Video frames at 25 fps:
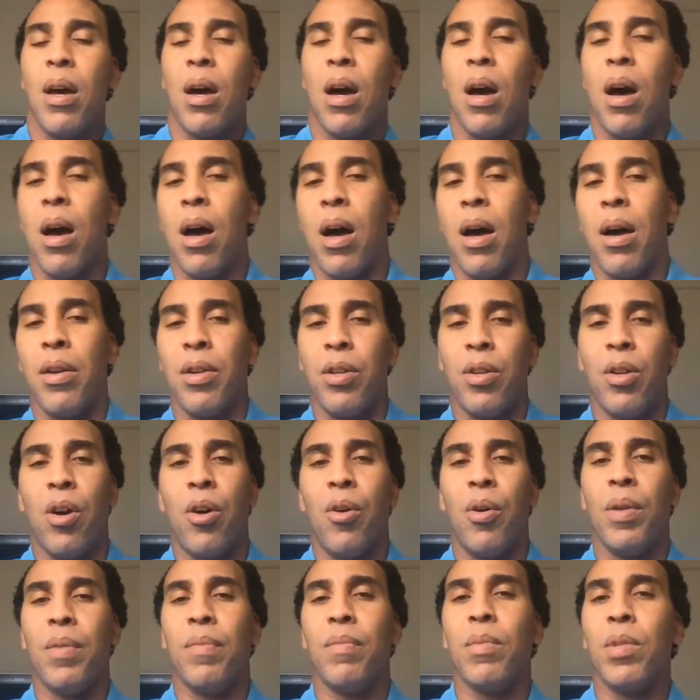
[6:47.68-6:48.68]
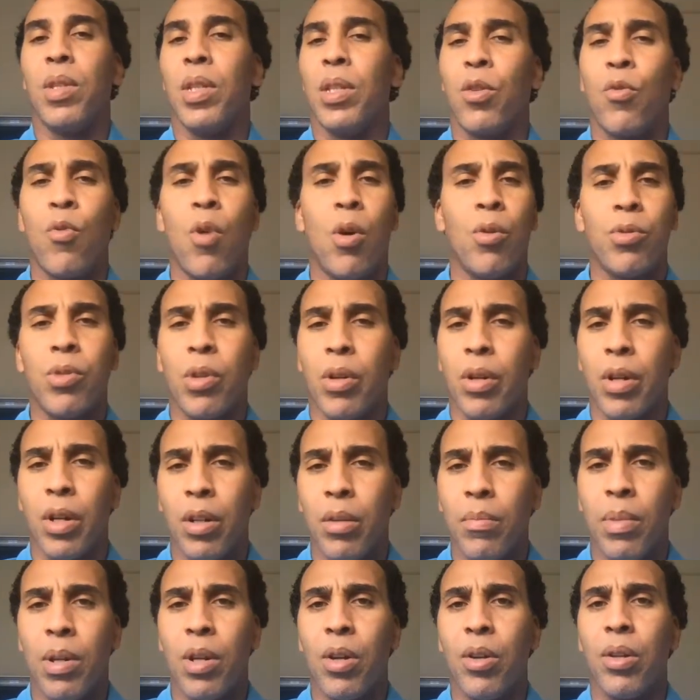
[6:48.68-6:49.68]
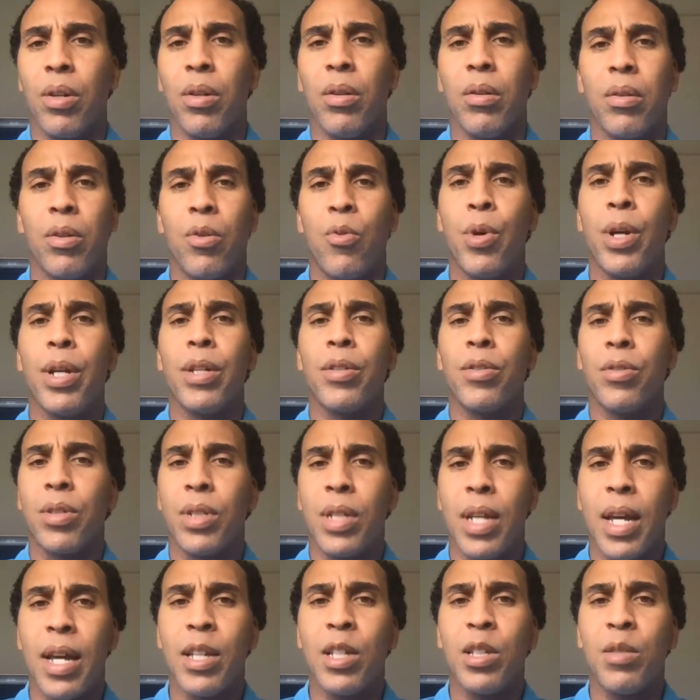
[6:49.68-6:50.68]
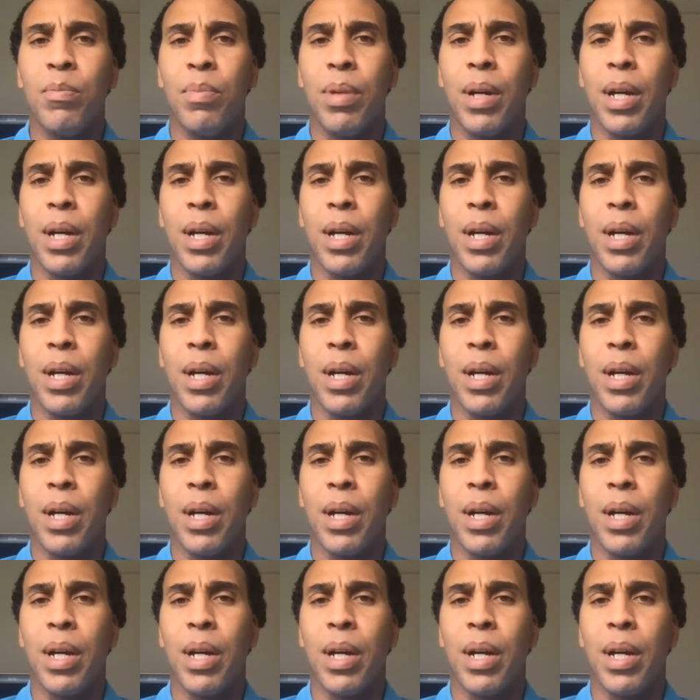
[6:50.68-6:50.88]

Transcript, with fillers: you know, and quotes aren't going to be on your quiz or test,